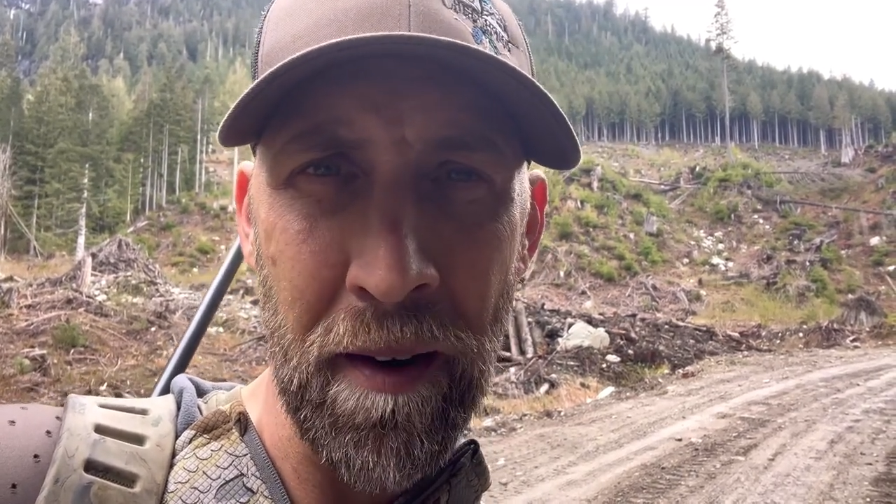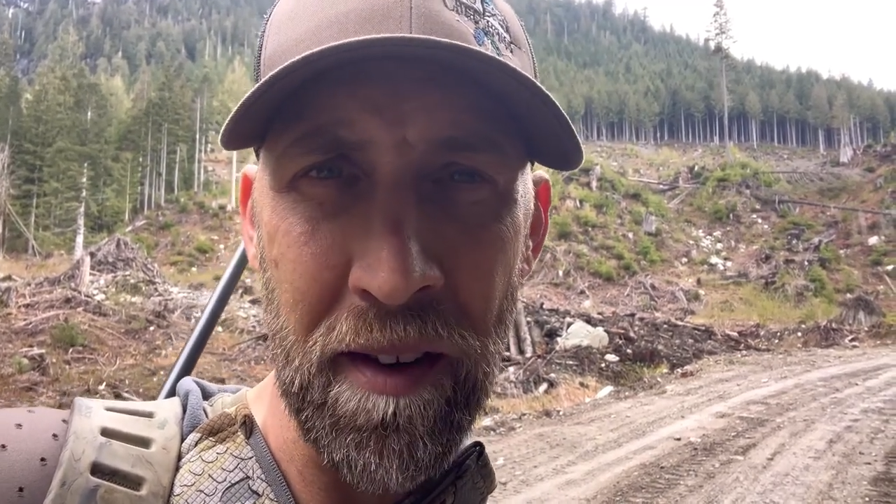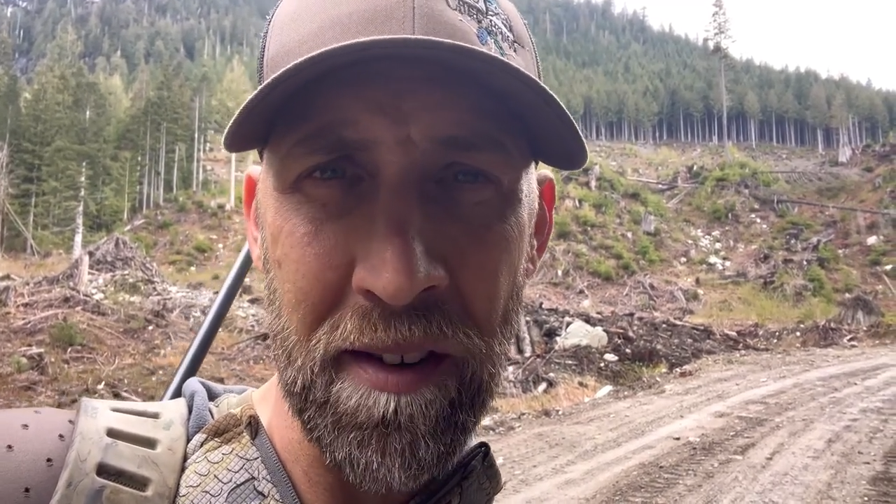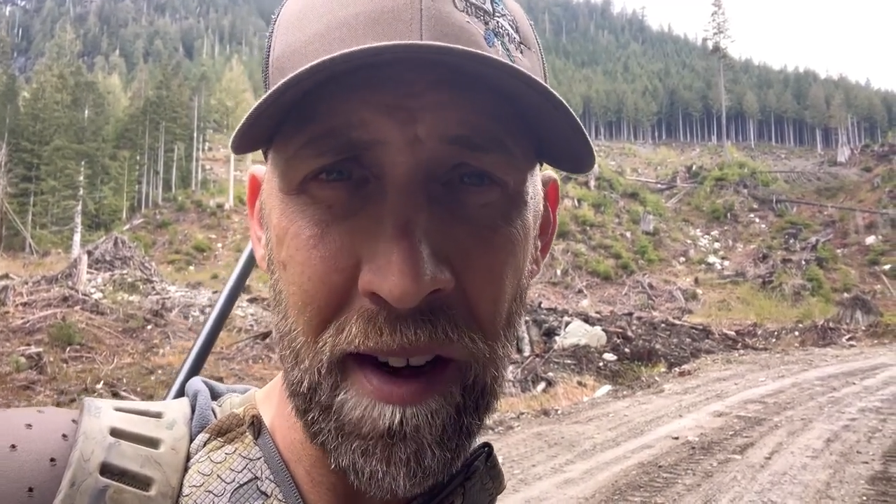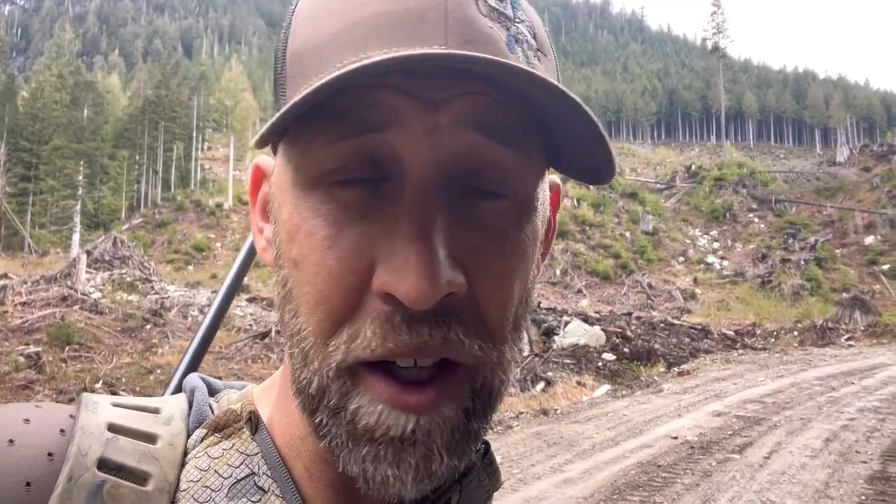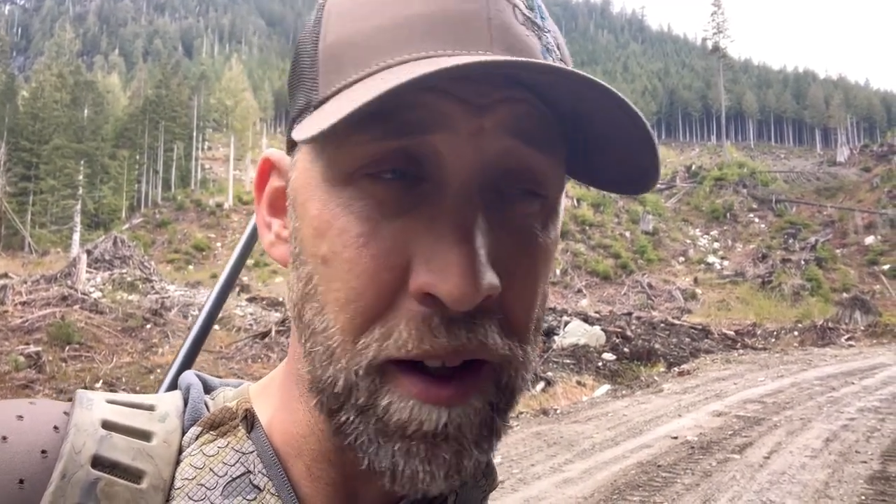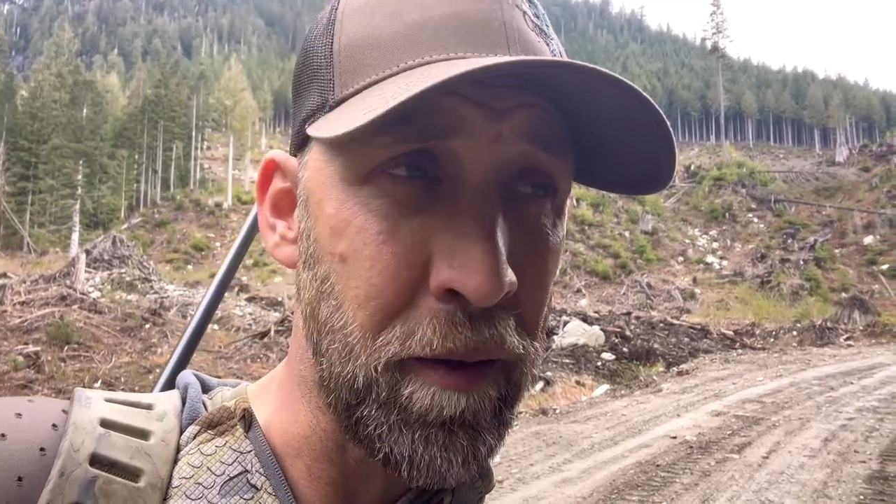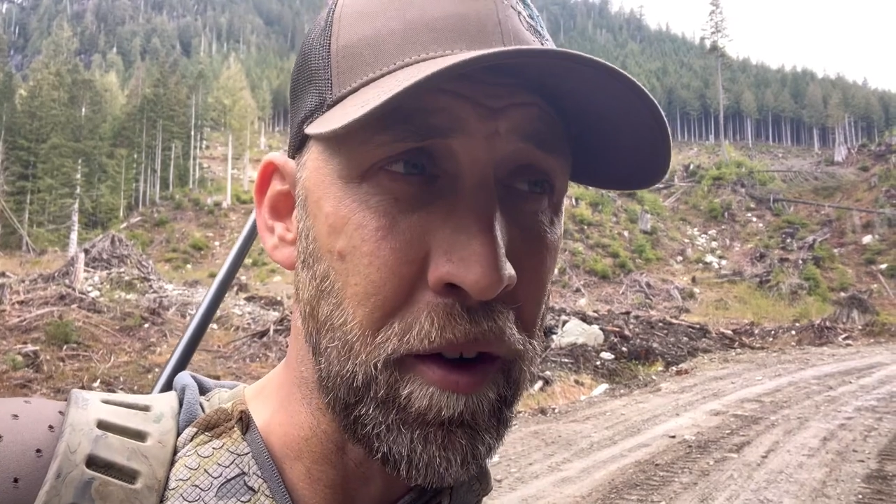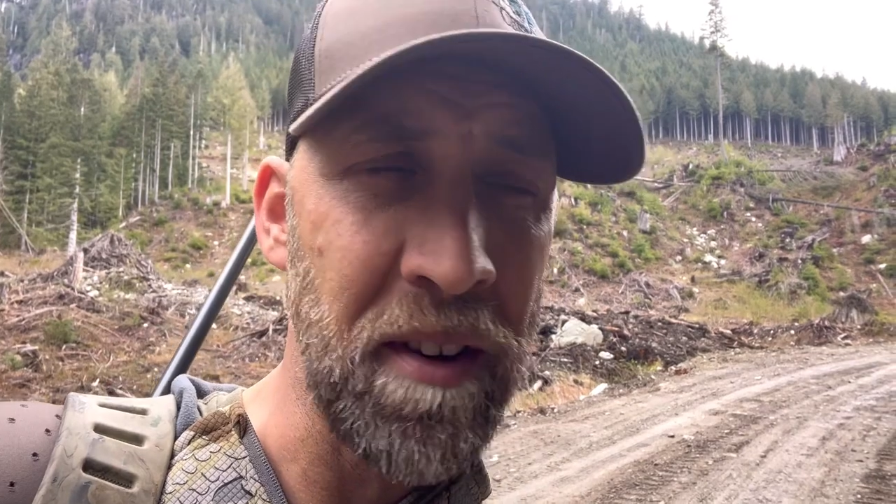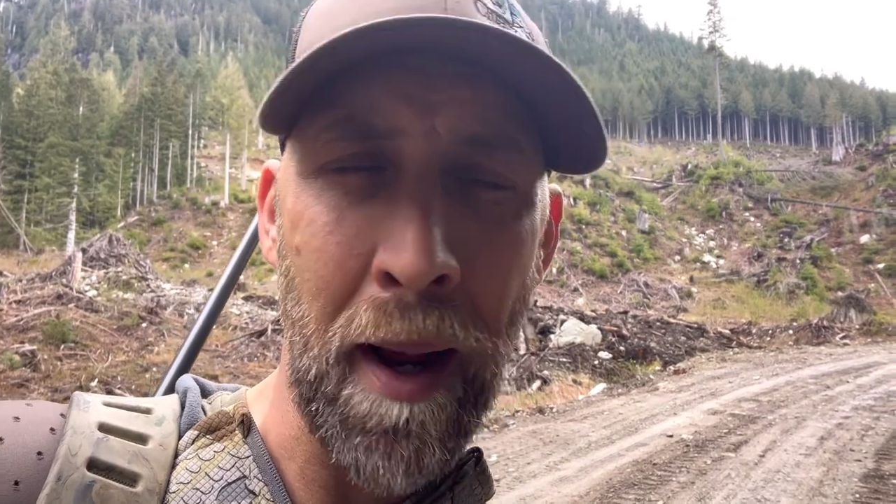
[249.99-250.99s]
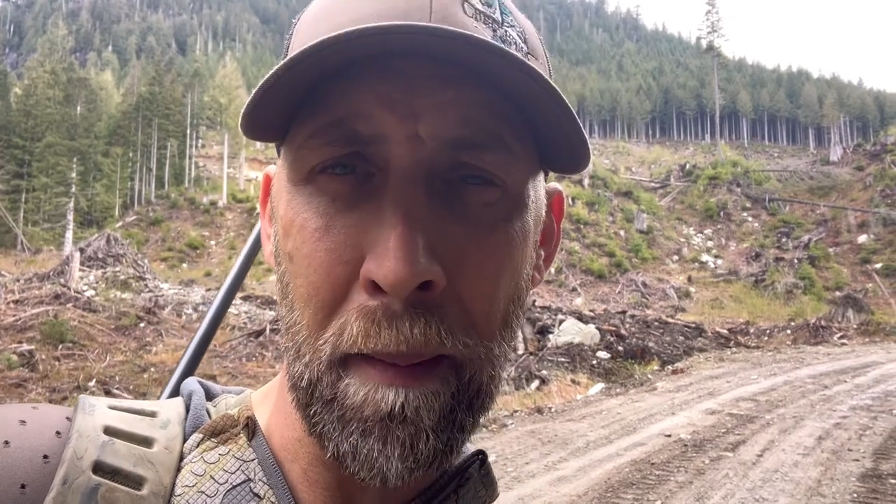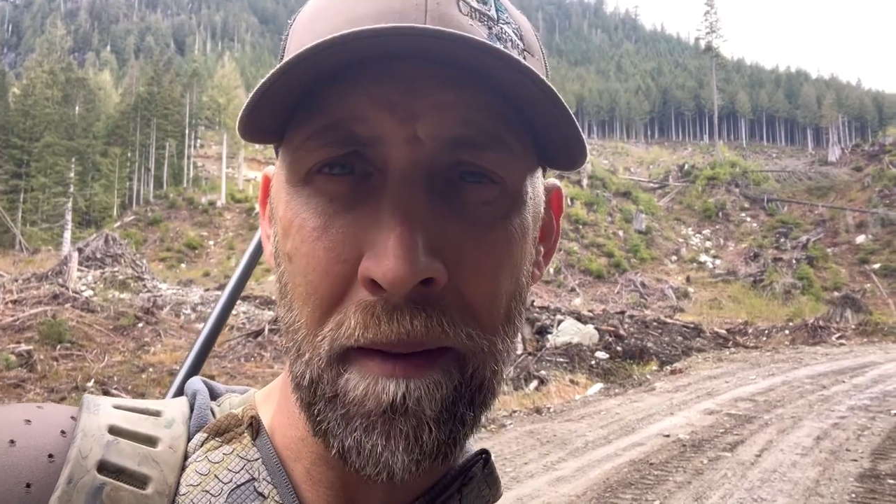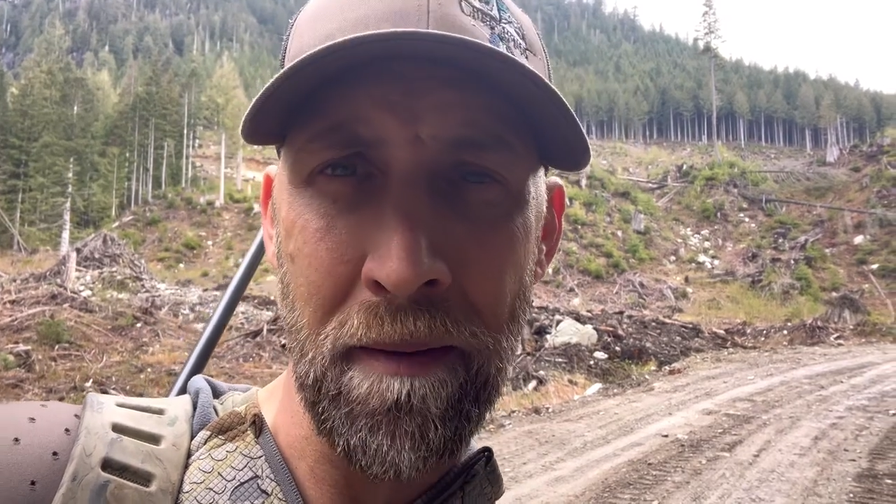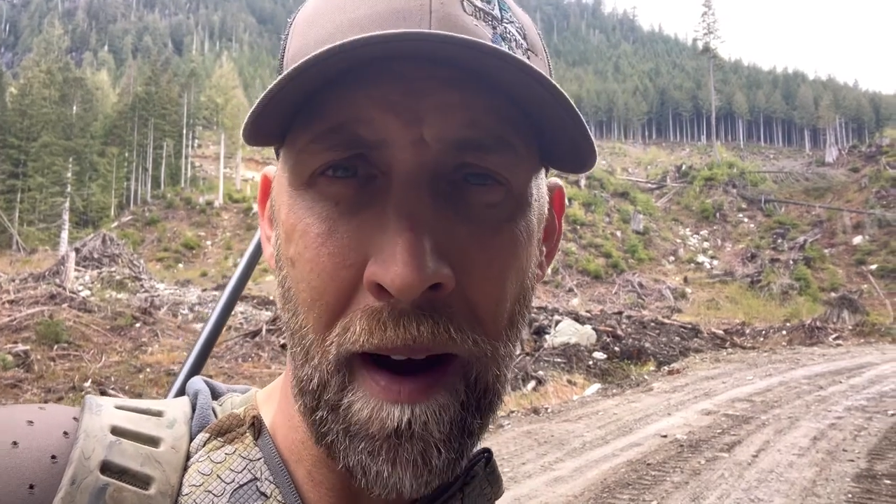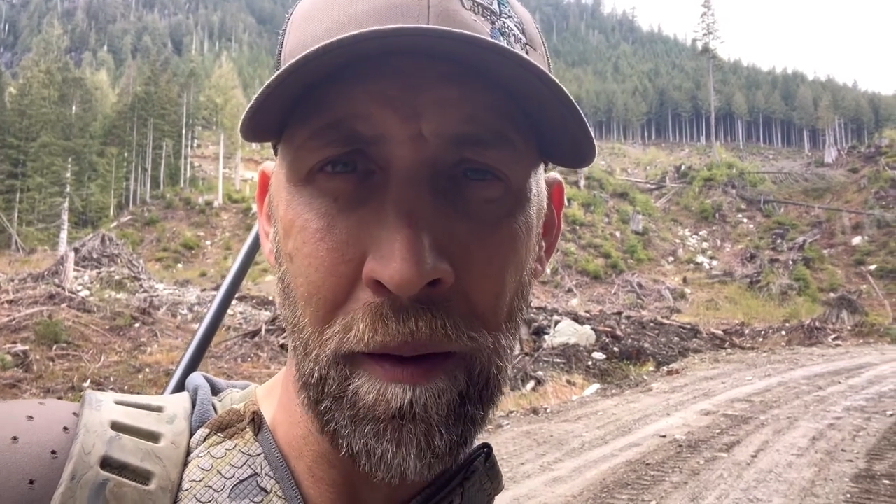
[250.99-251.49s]
This is actually the first time I've
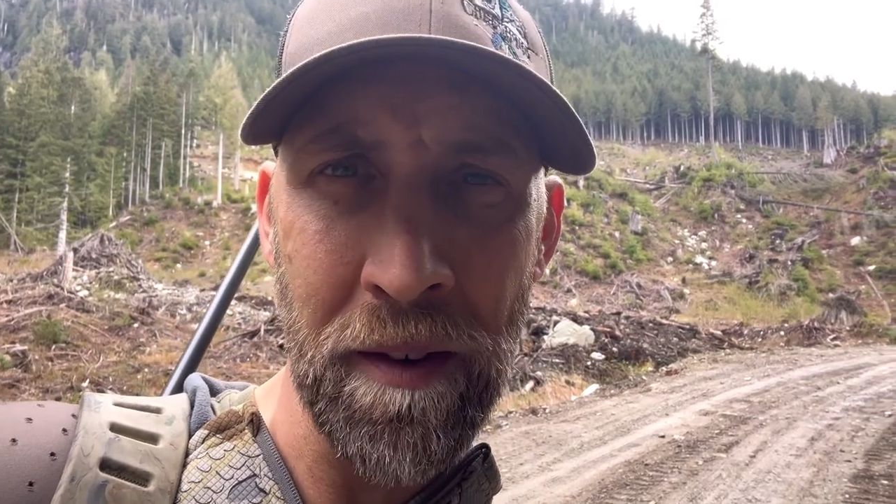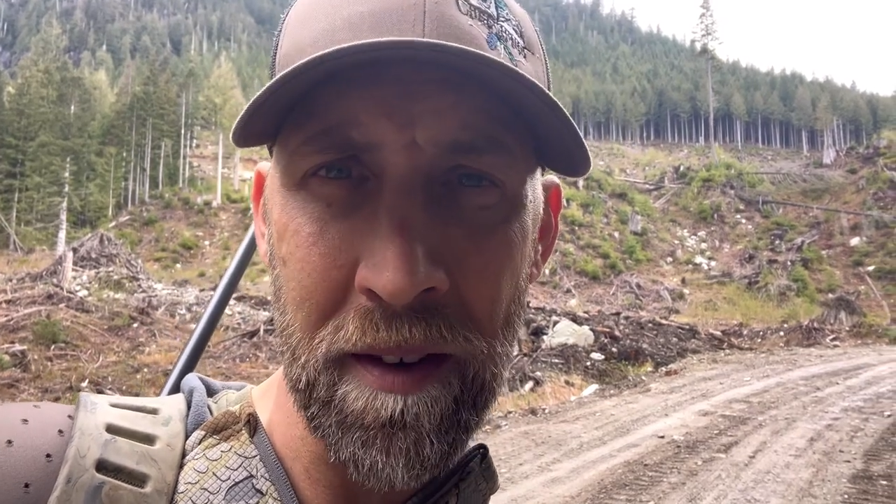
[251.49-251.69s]
found